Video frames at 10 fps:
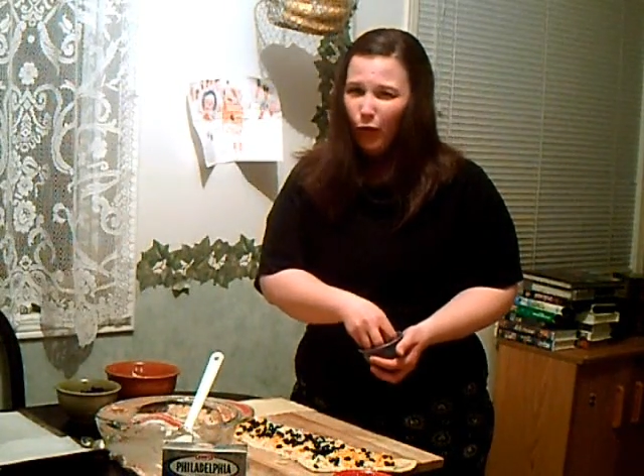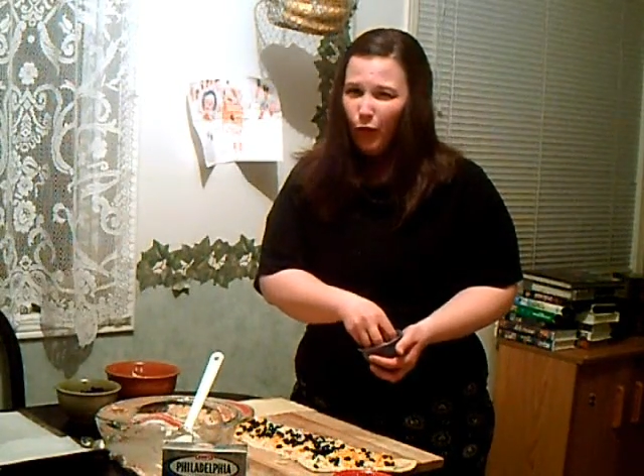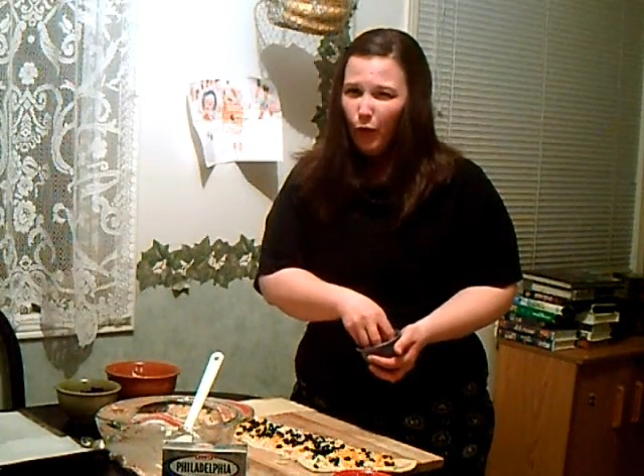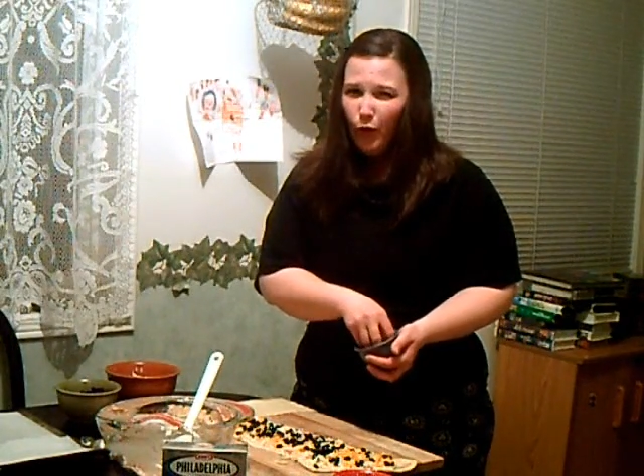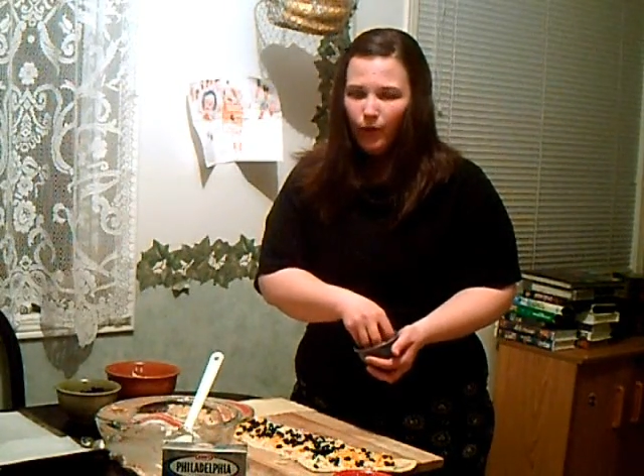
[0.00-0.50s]

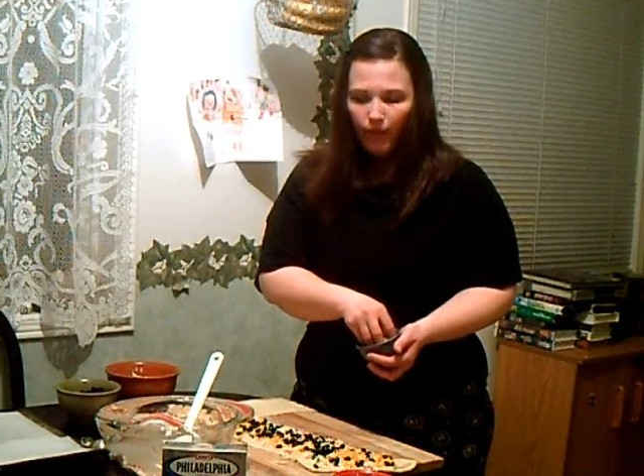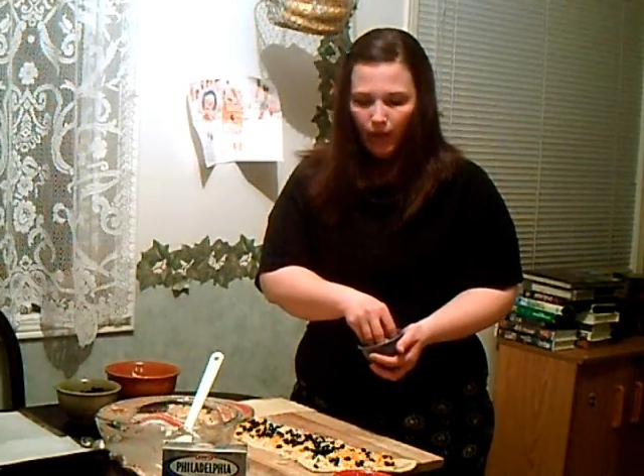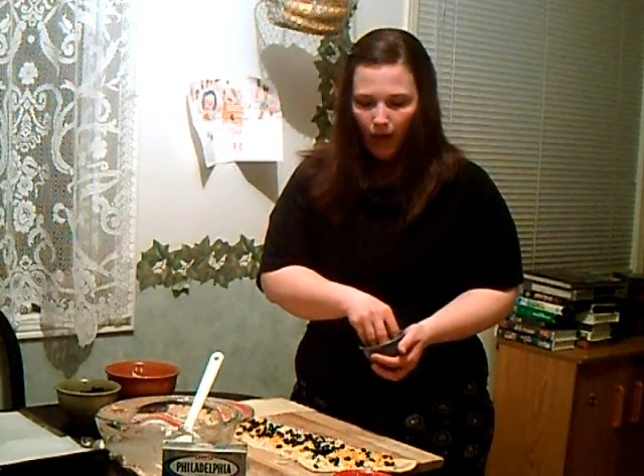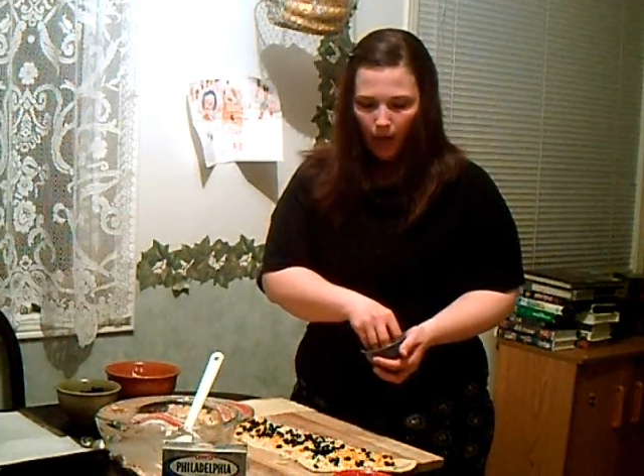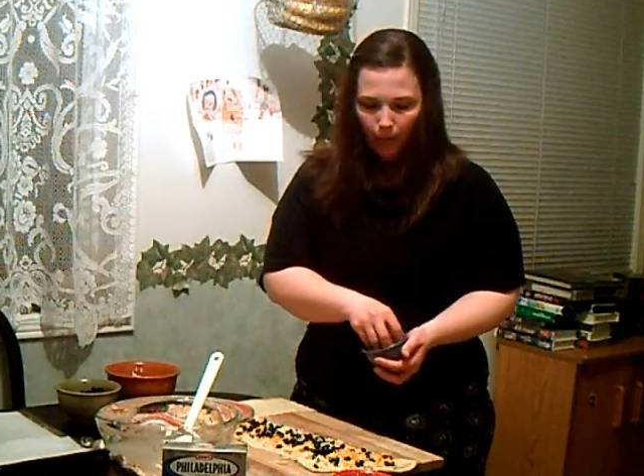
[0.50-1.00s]
about
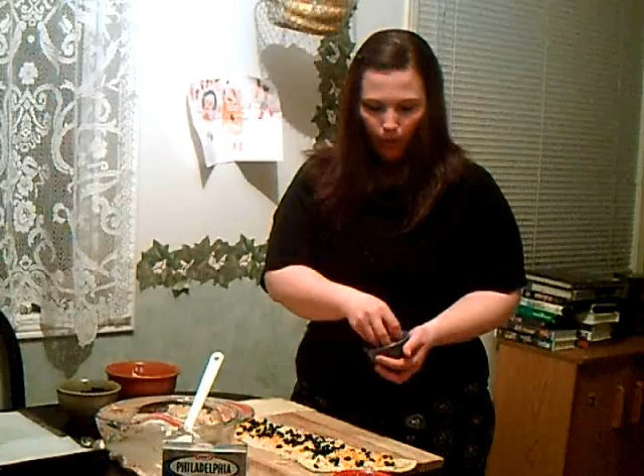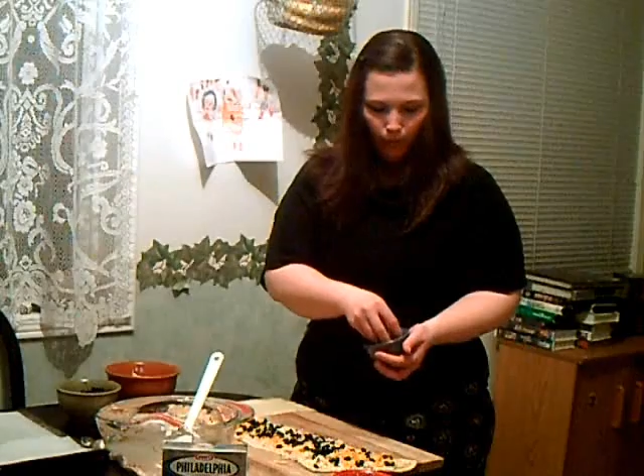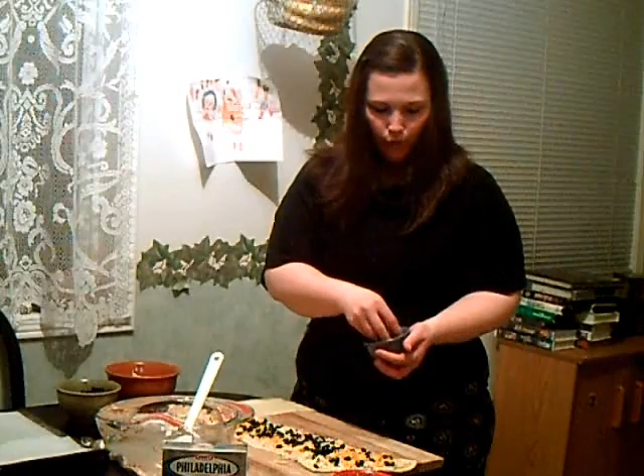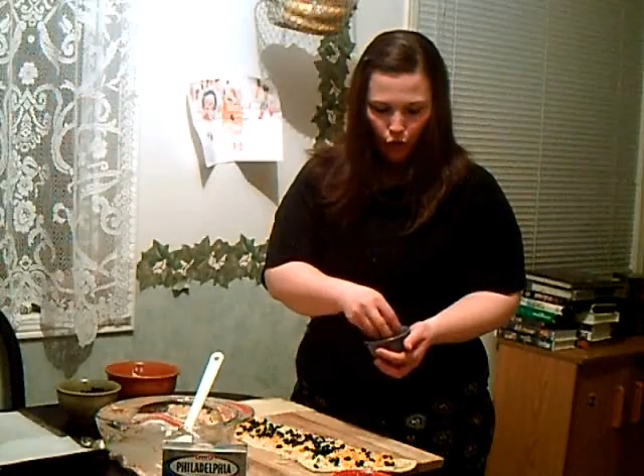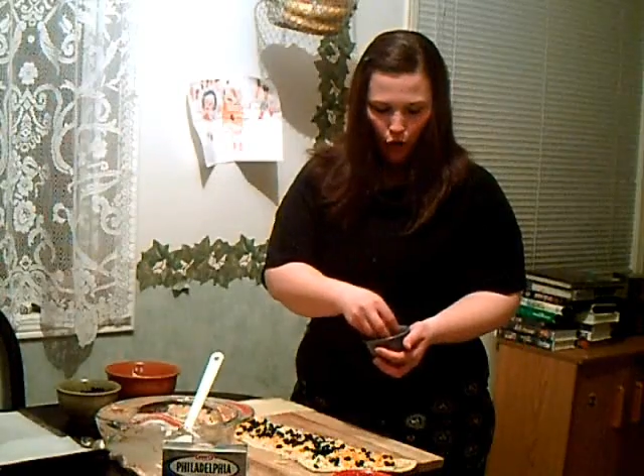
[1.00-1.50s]
1/3
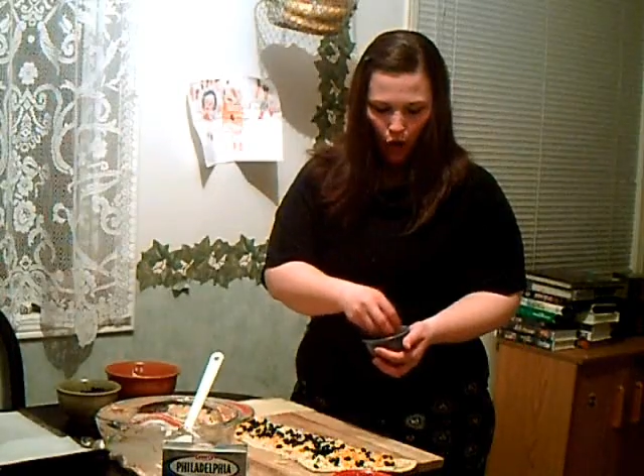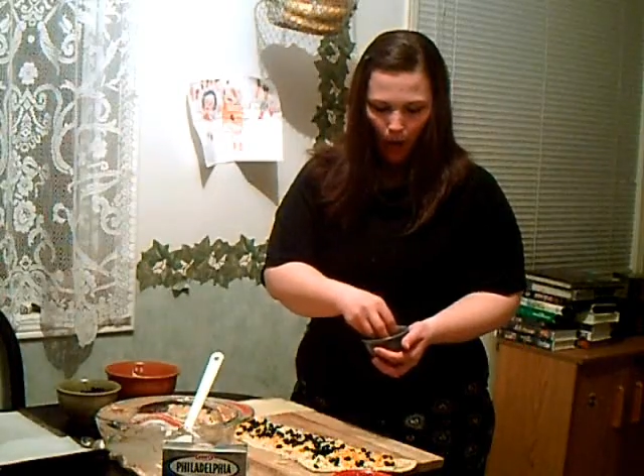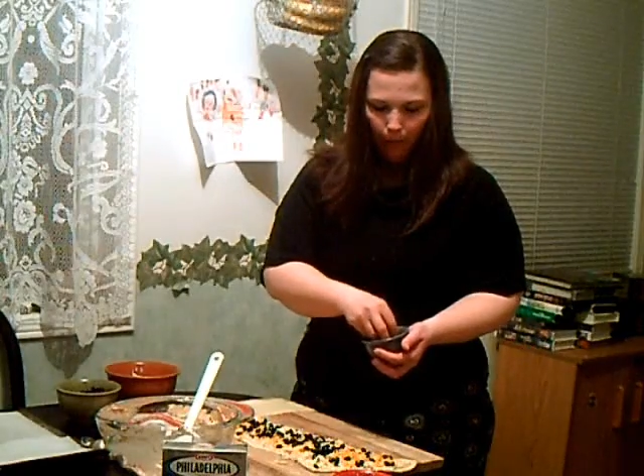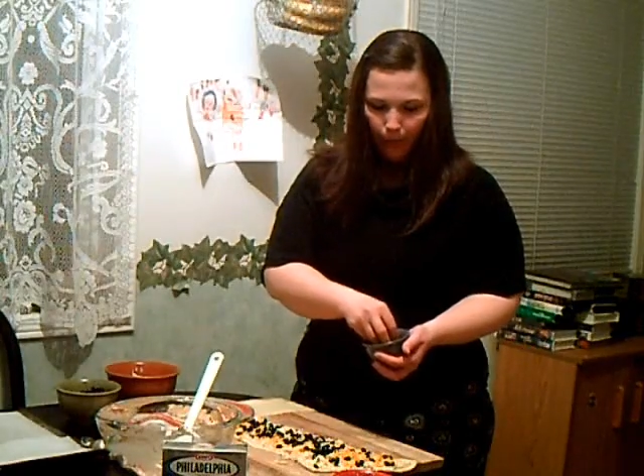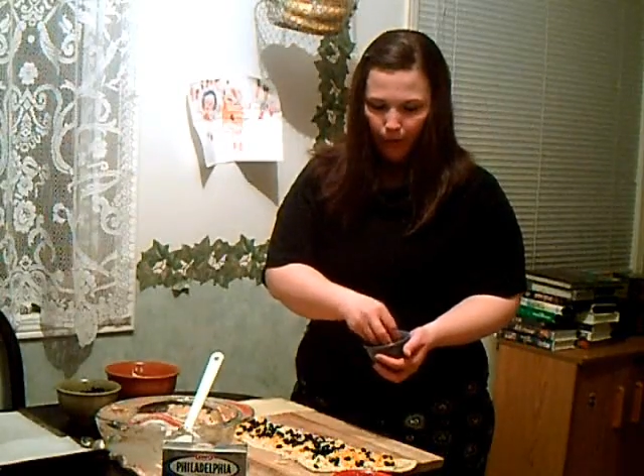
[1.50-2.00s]
cup of
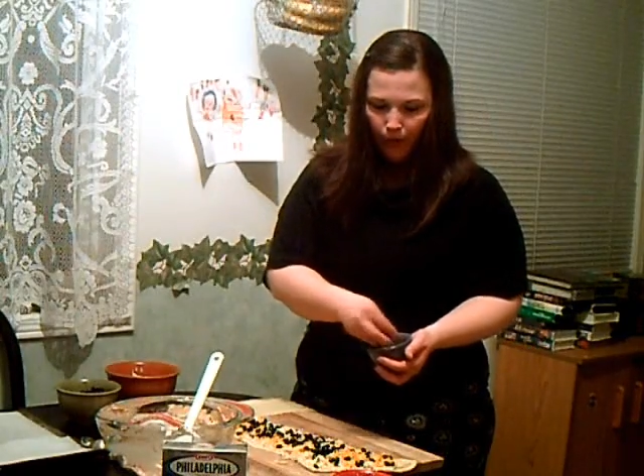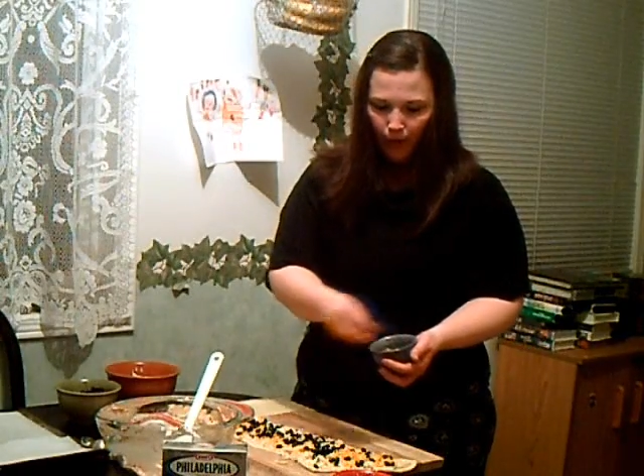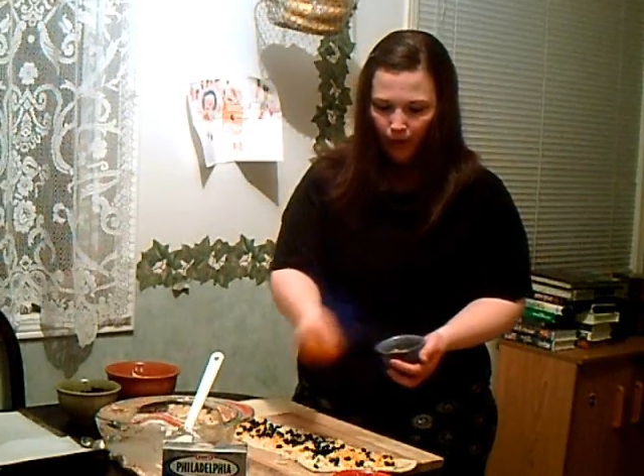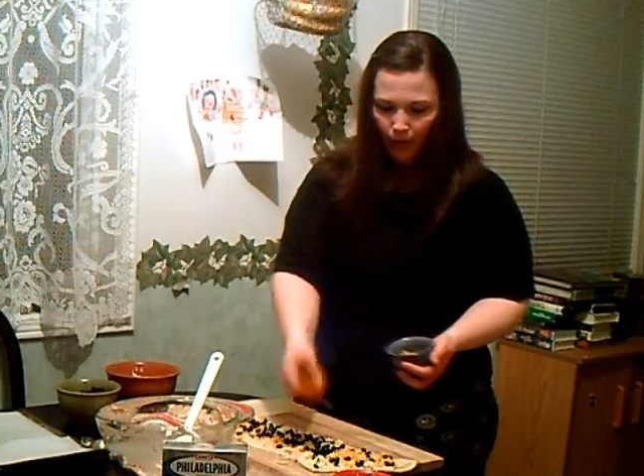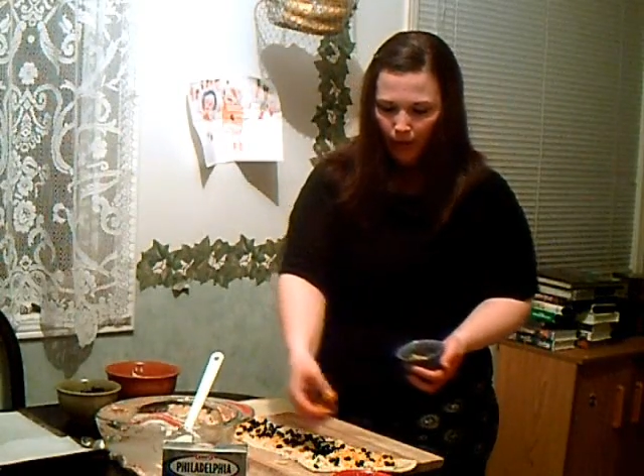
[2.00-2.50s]

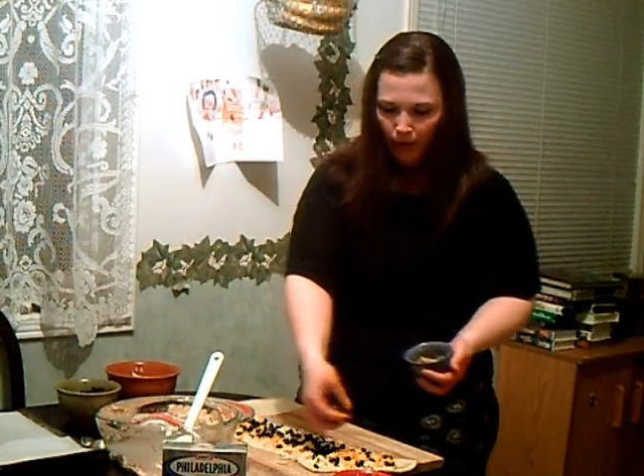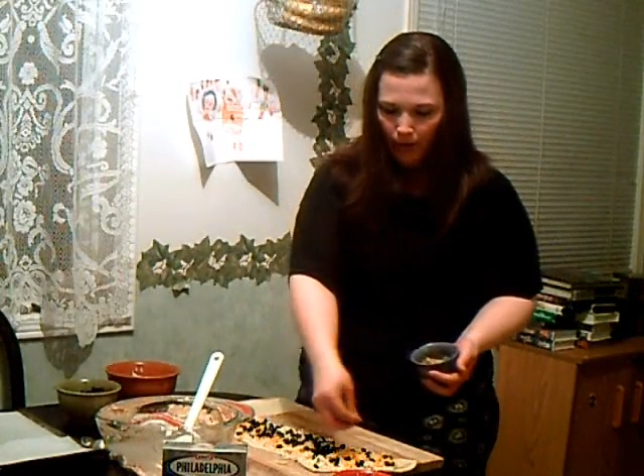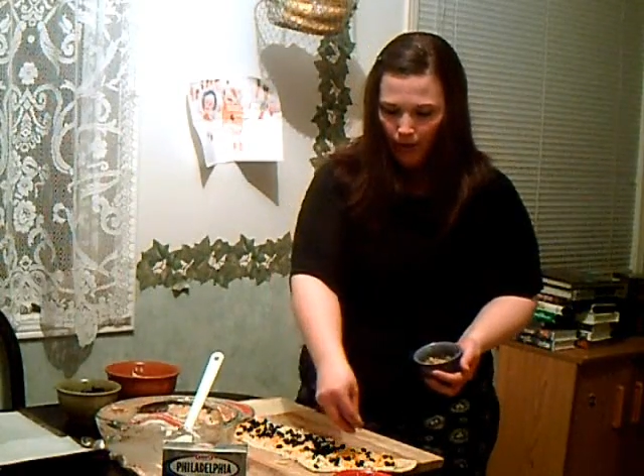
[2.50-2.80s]
chopped